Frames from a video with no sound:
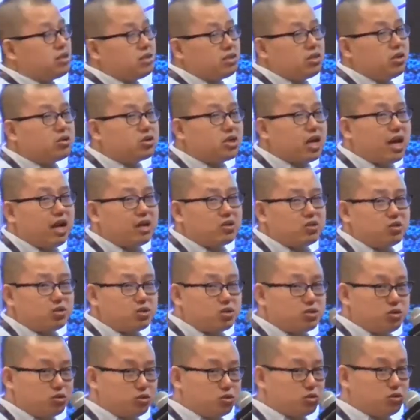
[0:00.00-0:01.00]
web
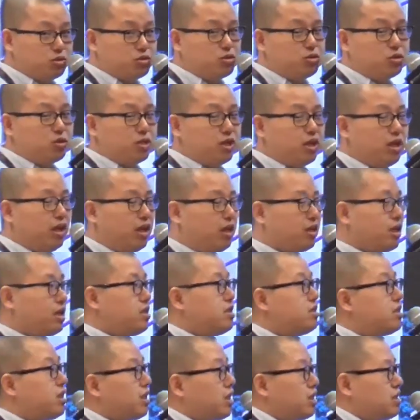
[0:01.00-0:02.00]
account,
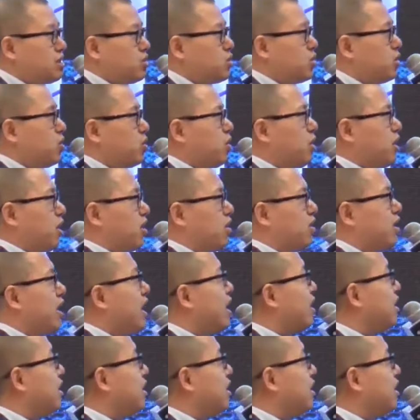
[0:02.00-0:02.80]
and we